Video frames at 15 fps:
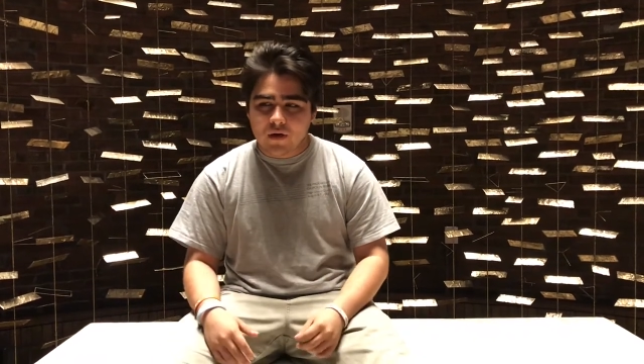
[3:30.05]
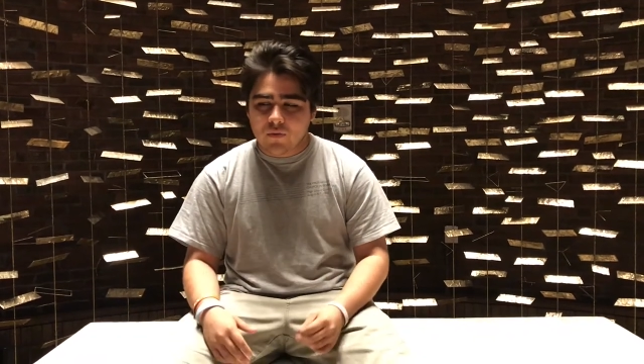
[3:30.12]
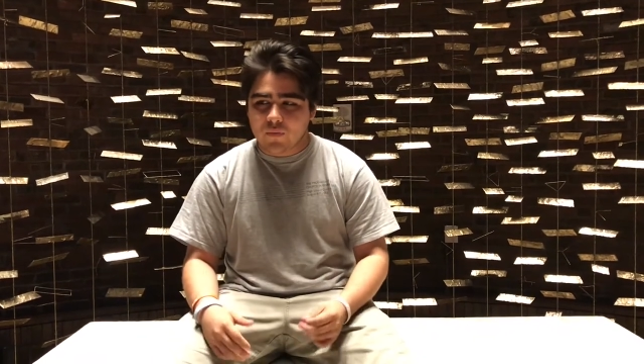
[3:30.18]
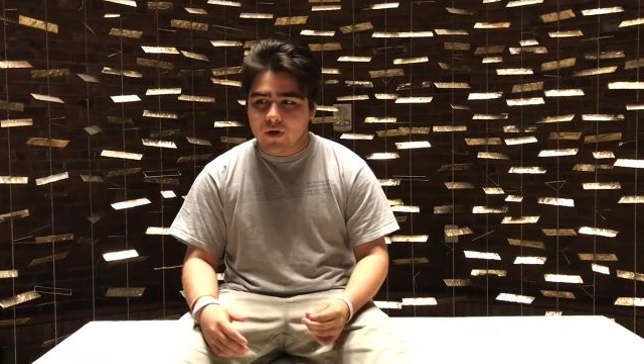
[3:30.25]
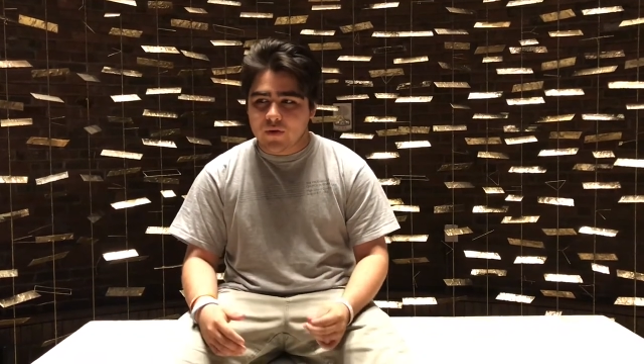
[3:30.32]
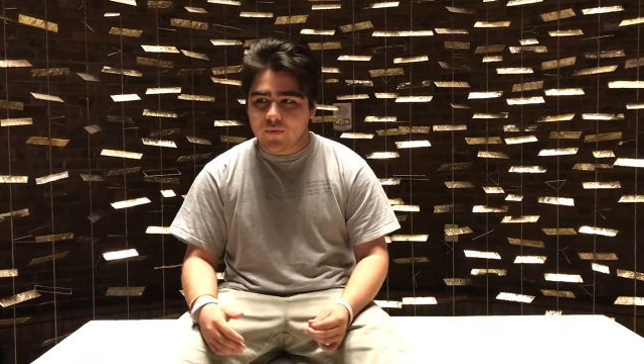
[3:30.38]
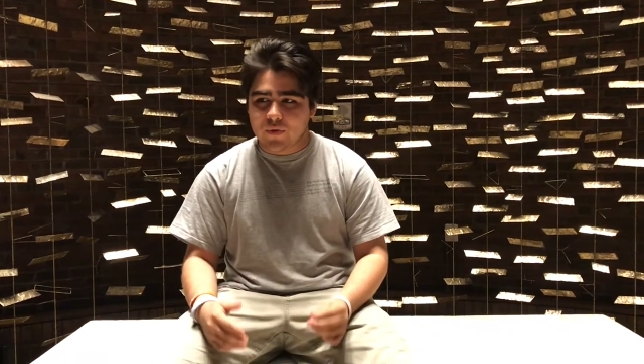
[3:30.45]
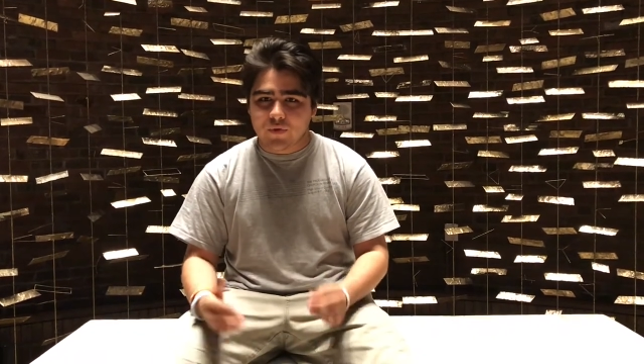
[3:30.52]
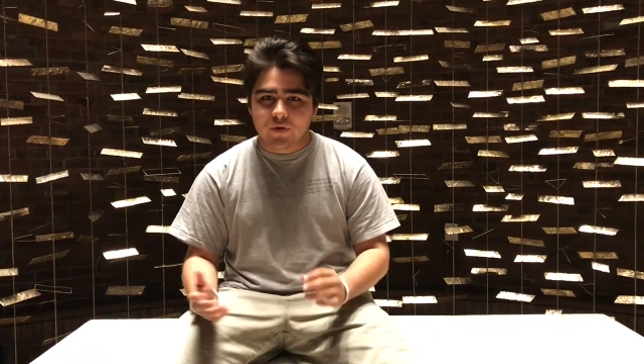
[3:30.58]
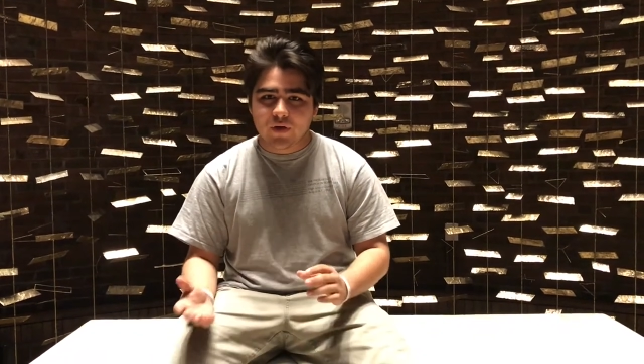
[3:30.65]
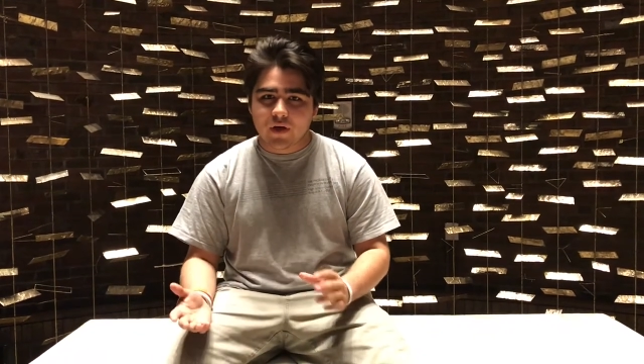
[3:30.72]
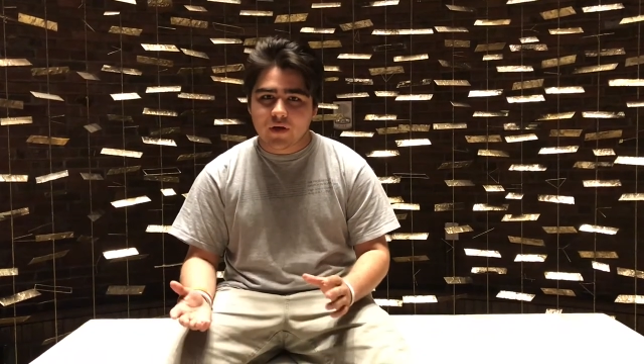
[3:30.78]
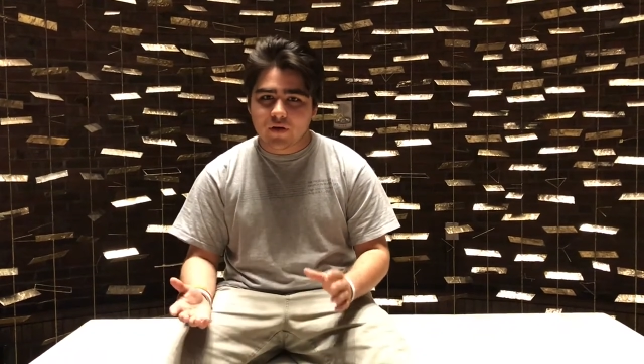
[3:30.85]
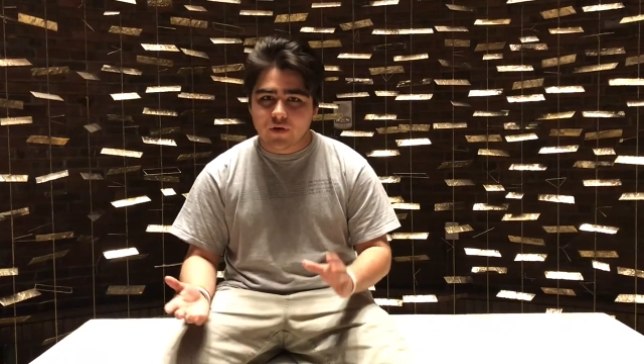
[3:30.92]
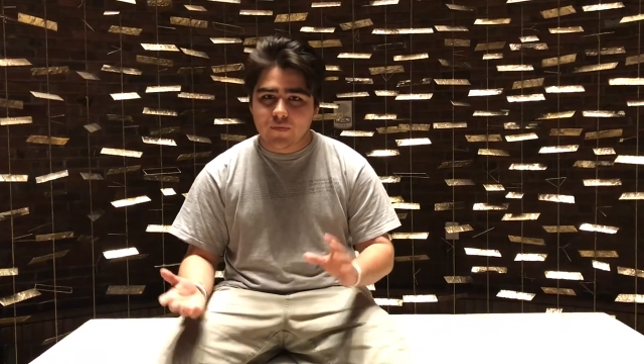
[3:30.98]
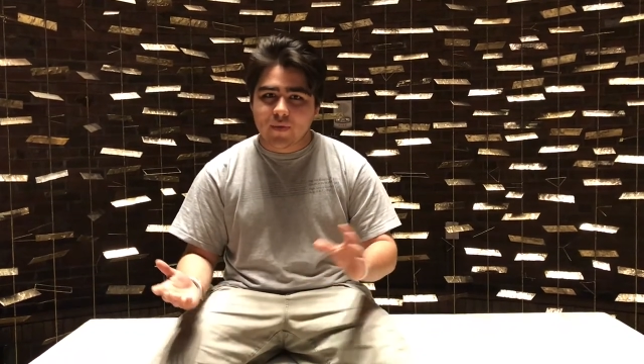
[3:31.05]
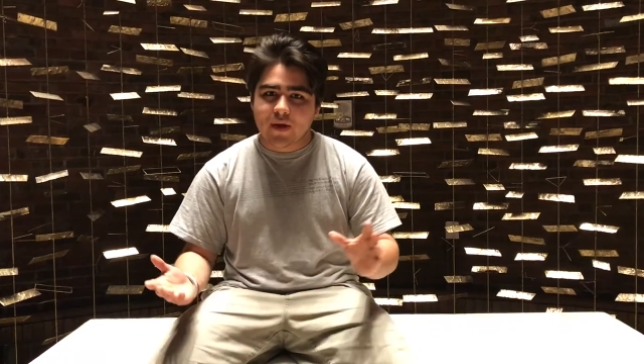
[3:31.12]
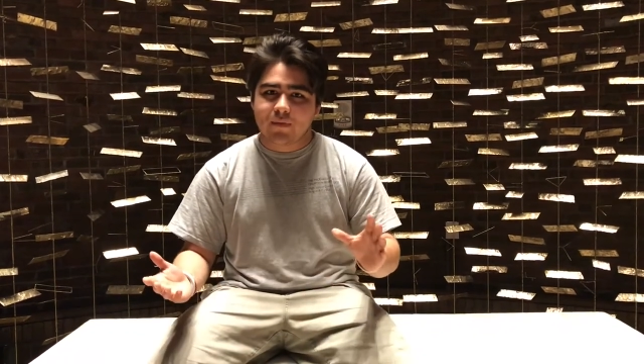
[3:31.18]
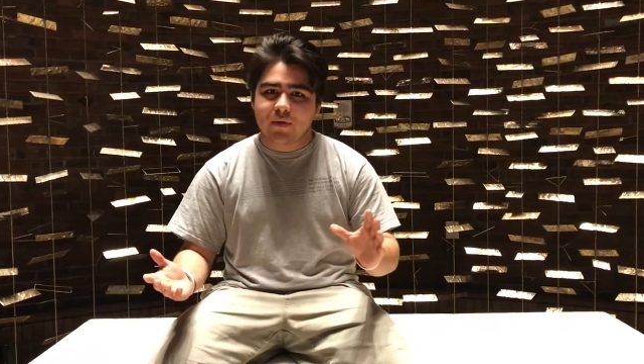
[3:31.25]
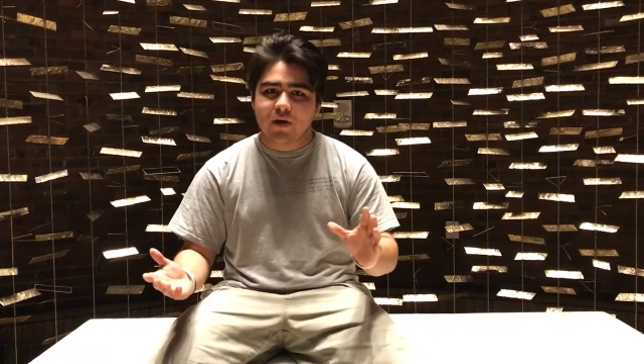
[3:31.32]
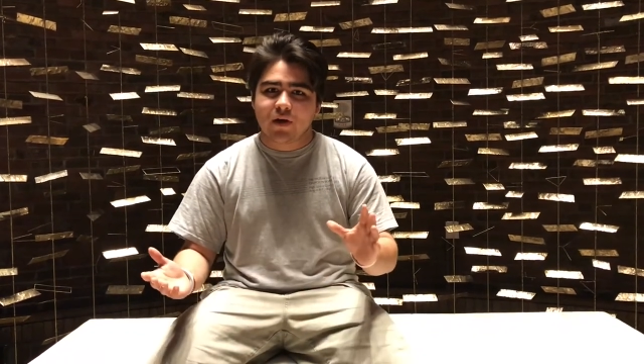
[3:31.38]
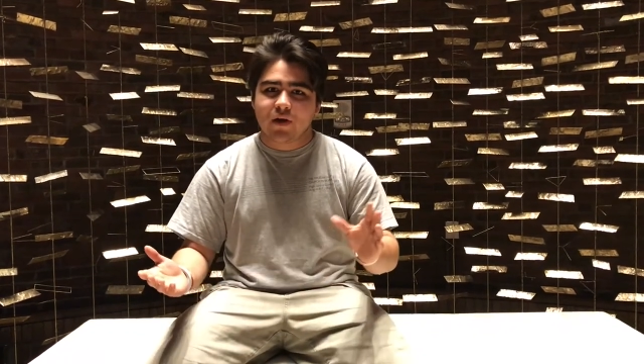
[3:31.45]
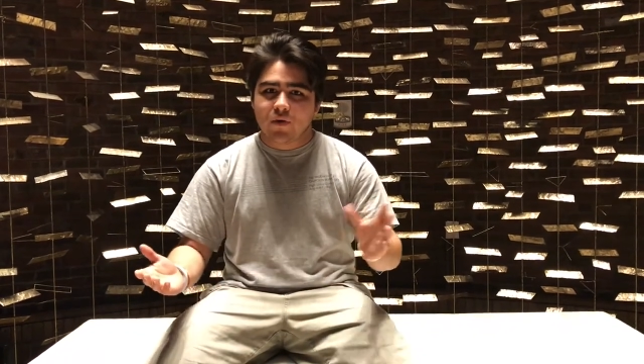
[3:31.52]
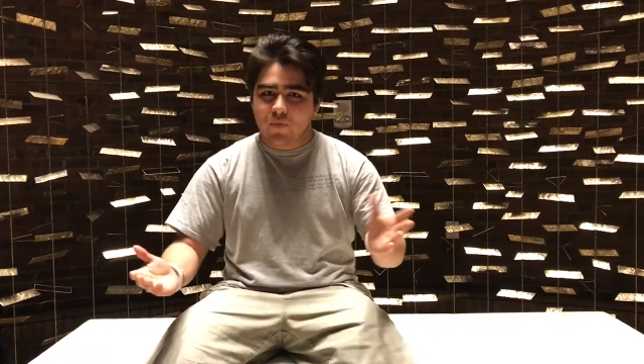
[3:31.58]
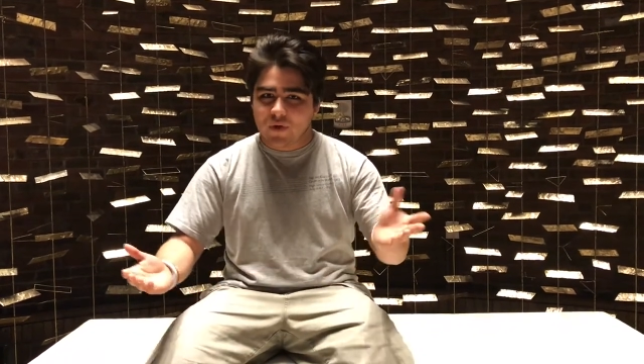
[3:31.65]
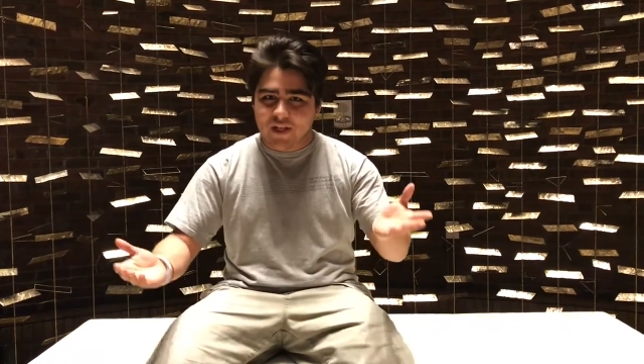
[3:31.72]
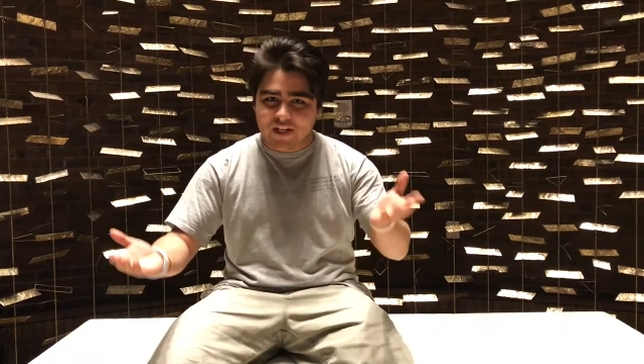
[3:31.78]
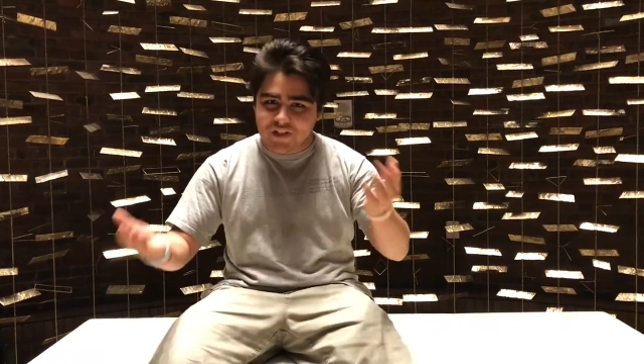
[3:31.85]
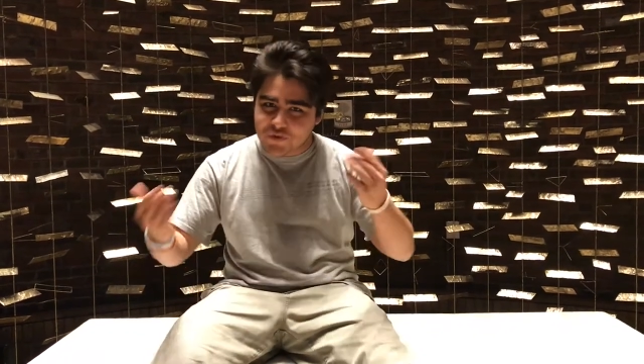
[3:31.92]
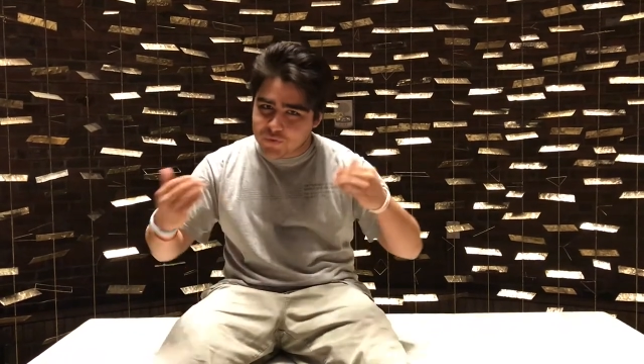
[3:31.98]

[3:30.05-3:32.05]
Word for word: When we were younger, maybe we like